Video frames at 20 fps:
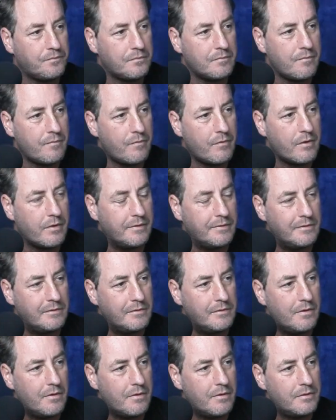me.
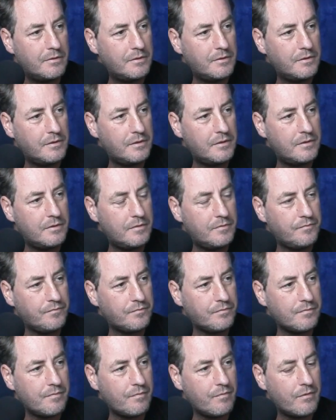He's traveling to
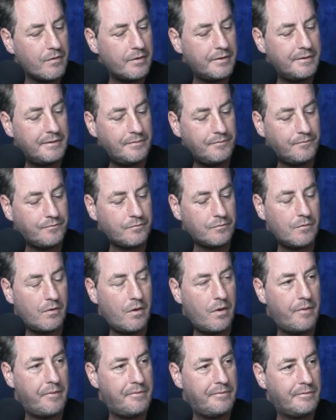Pakistan right
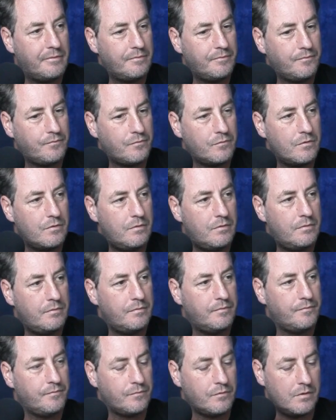now. He is from
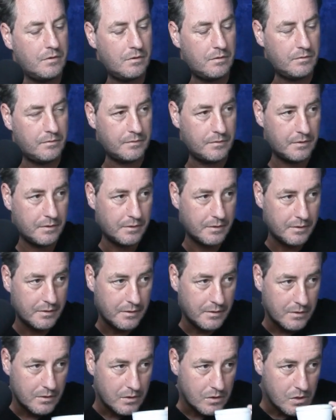New Zealand.
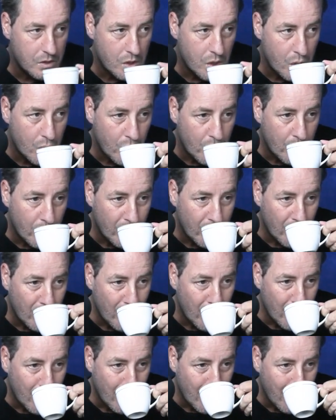He's here
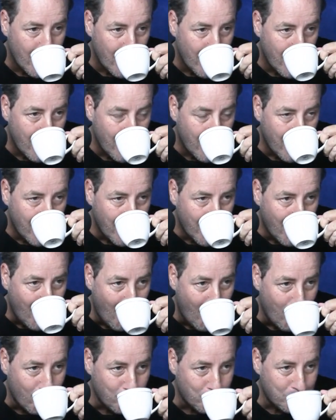watching his team
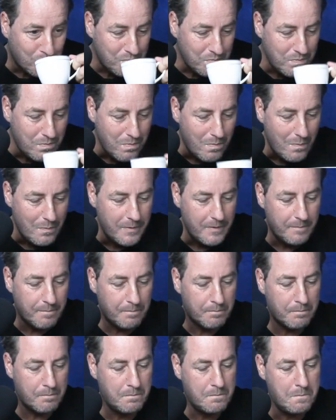play
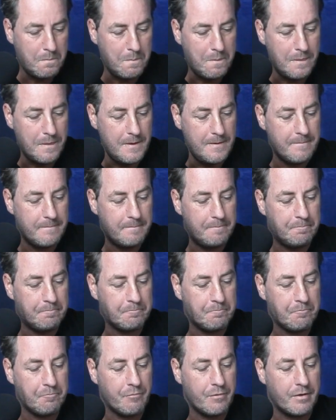Pakistan.
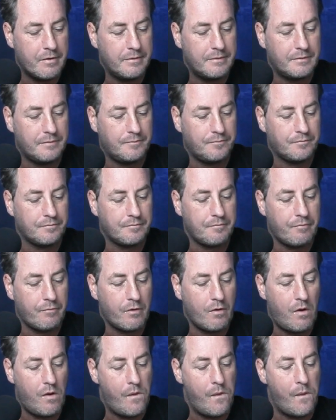And as he told
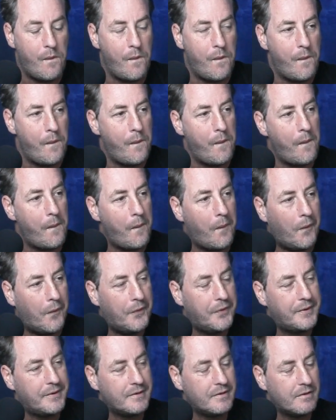us, this is the 5th